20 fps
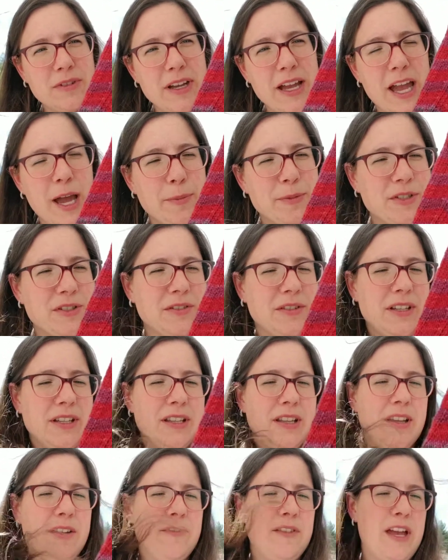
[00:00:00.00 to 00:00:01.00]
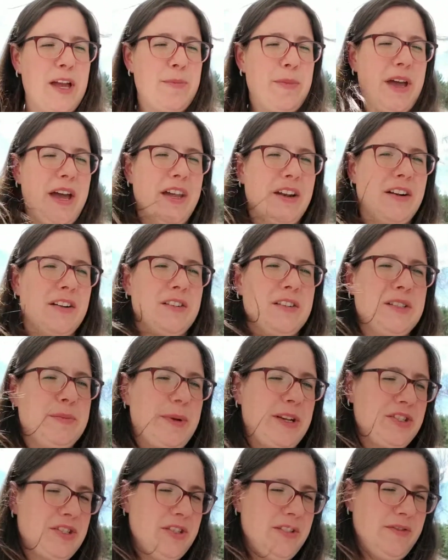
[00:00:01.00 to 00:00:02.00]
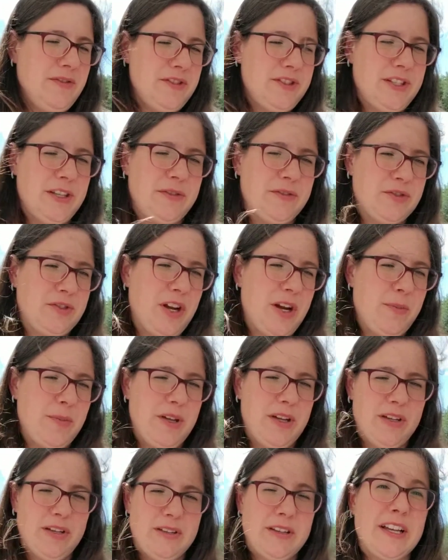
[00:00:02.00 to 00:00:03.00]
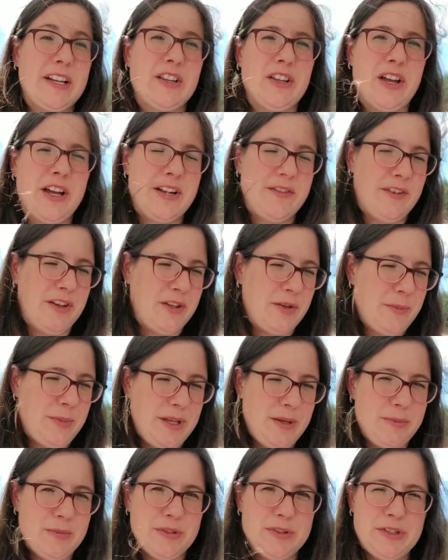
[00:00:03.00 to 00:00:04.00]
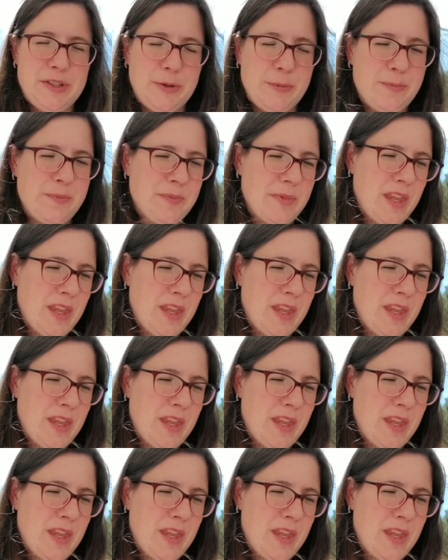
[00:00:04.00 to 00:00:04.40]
Absolutely love that pattern, especially for self-striping like a lot of other people do.